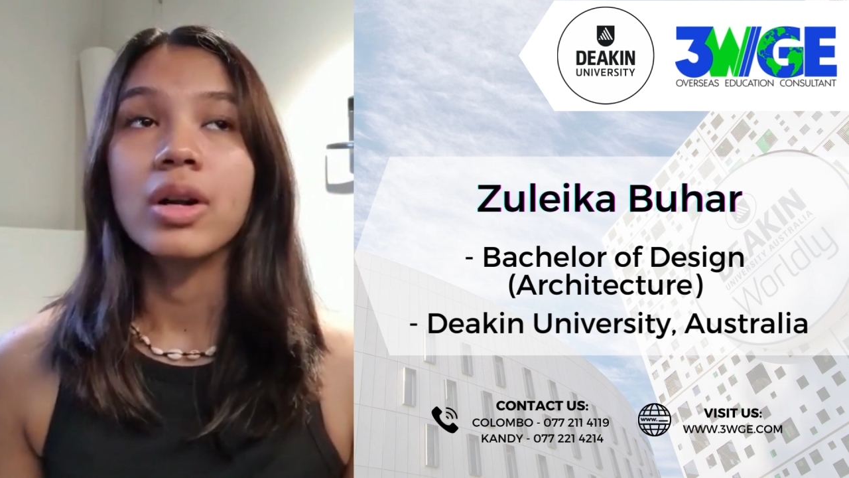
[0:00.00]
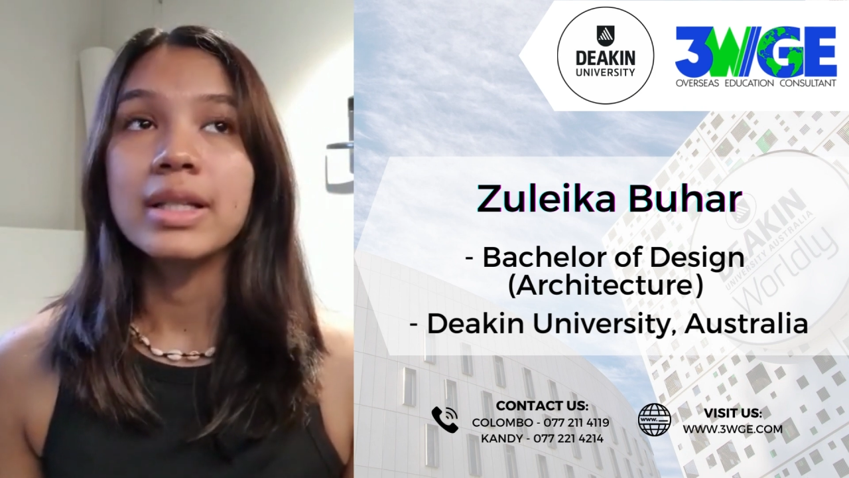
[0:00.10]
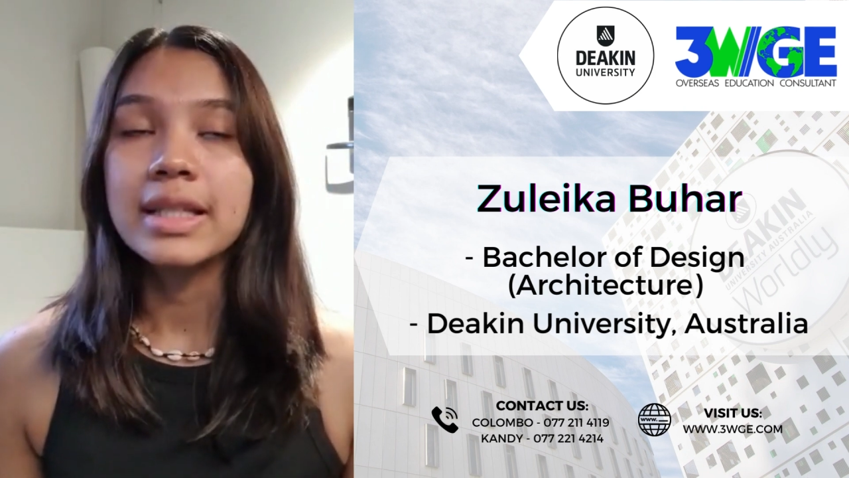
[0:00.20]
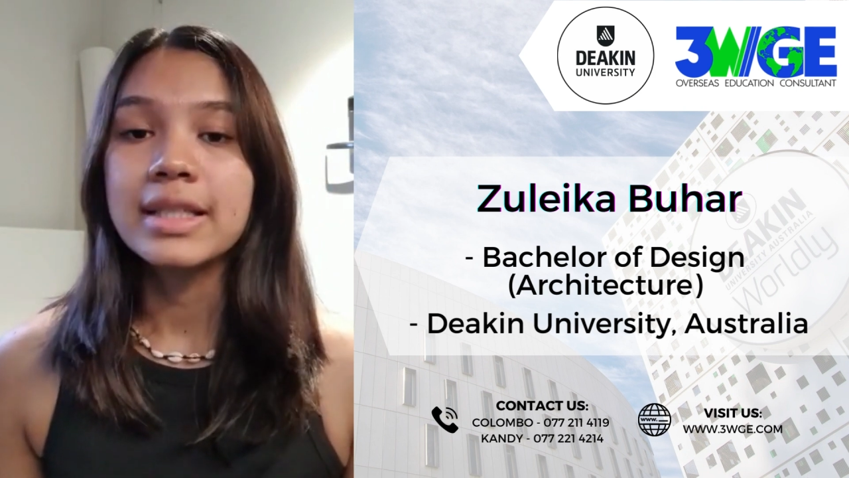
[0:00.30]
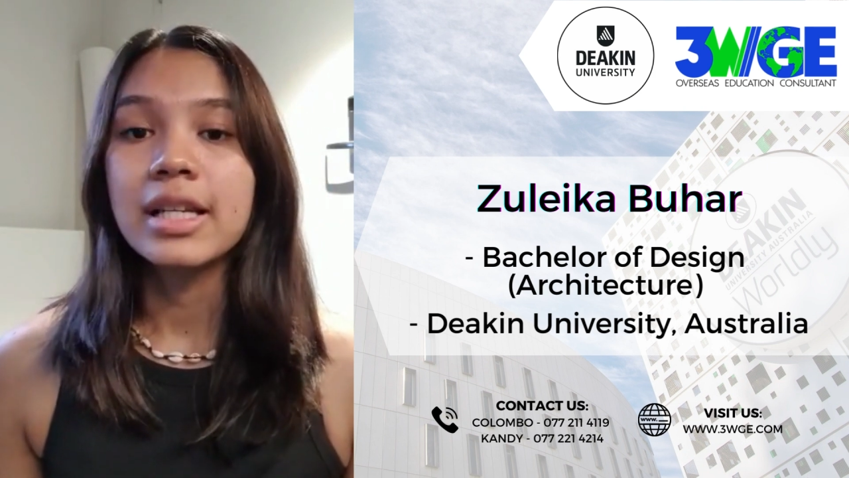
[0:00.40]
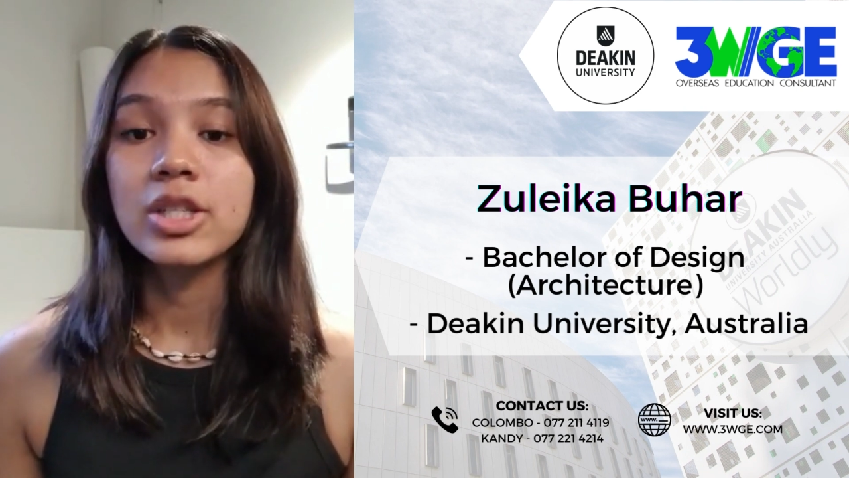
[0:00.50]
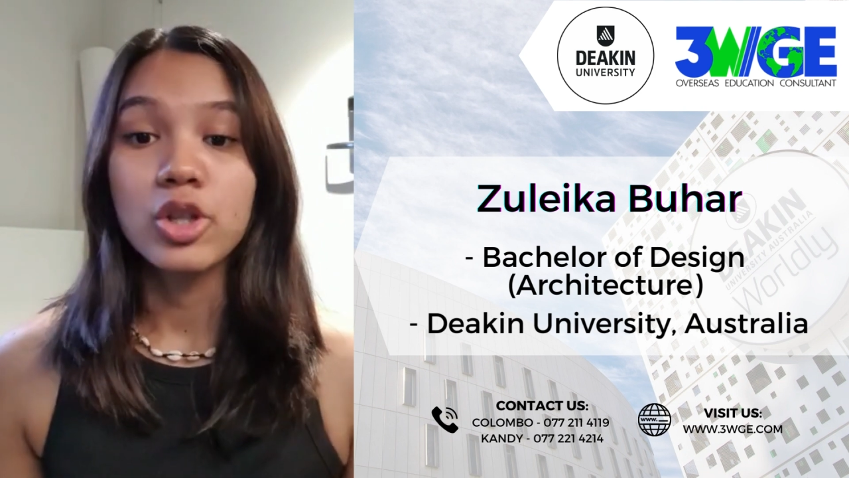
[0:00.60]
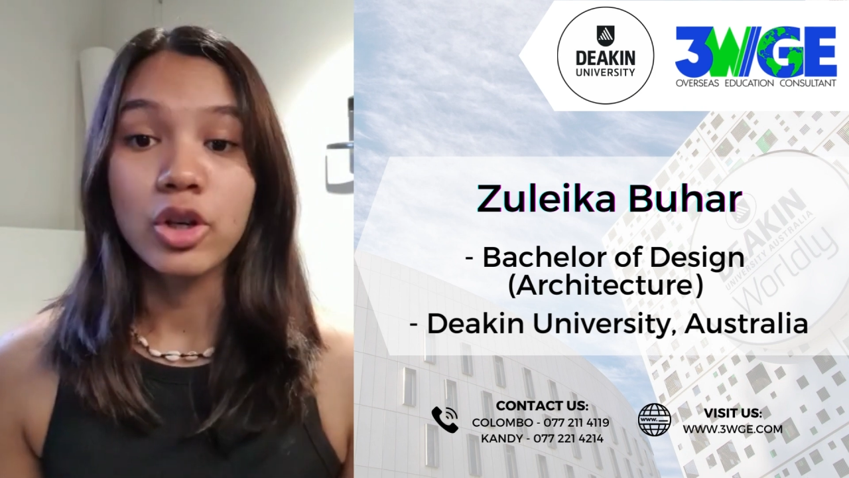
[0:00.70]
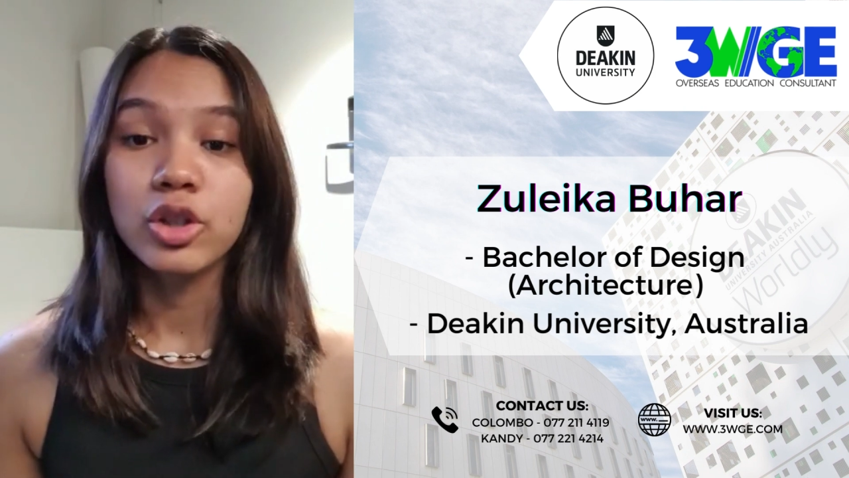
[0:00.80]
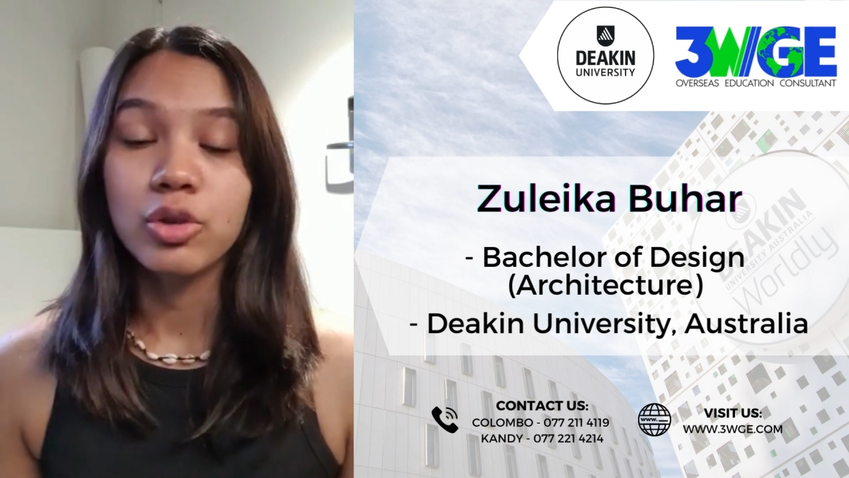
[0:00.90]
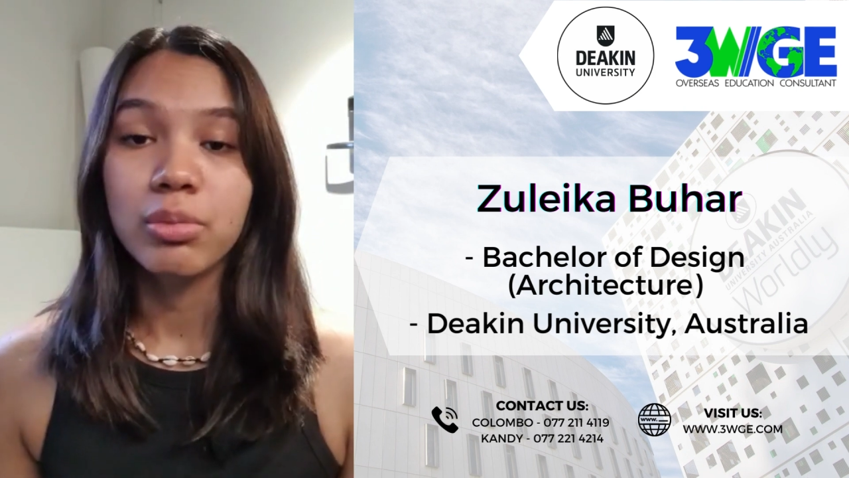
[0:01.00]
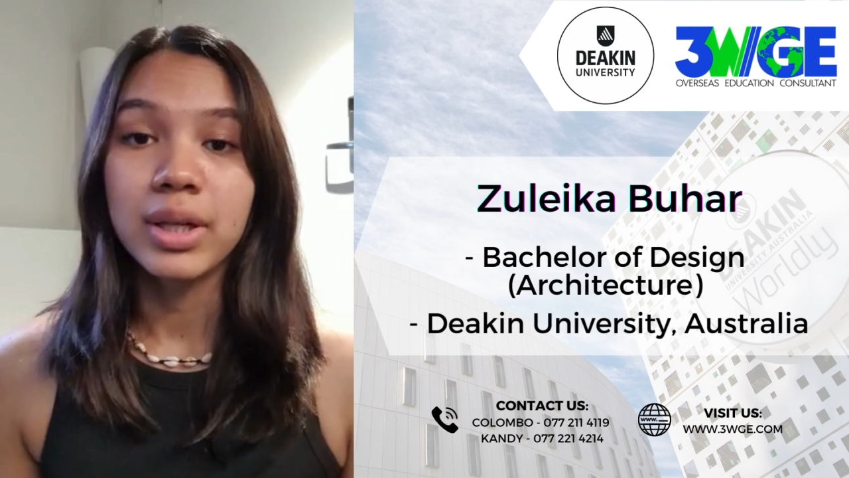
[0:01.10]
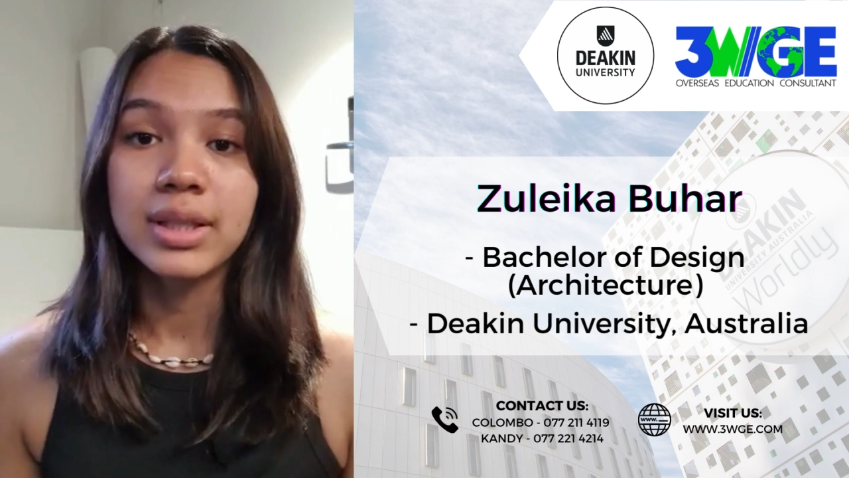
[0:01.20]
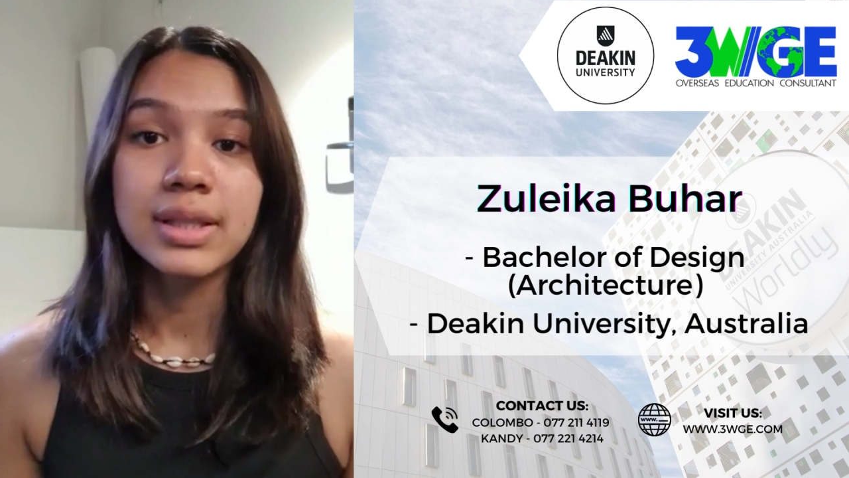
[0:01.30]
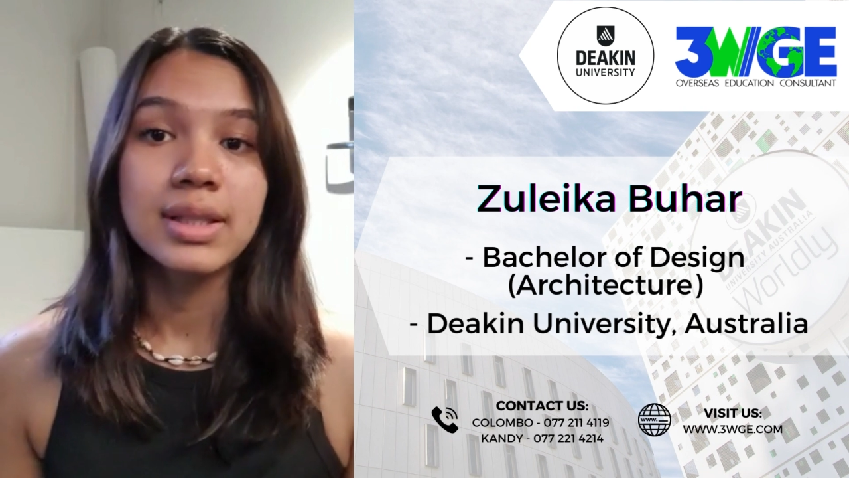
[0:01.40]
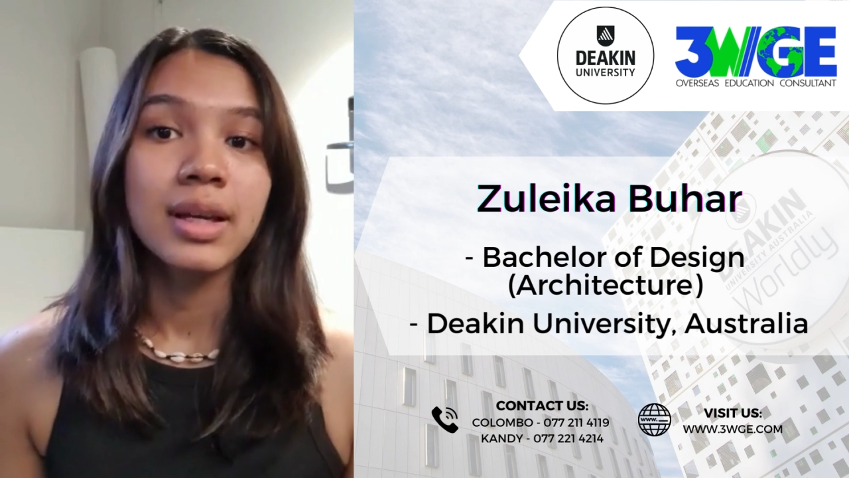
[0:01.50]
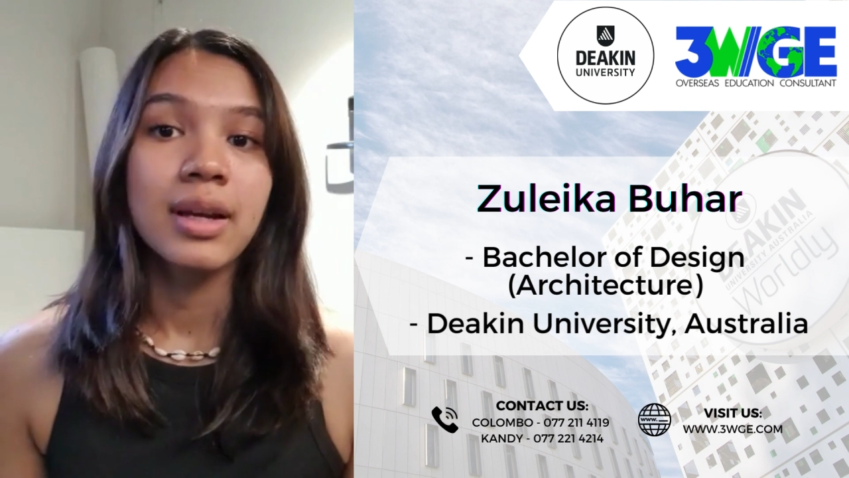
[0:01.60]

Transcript: needed documents,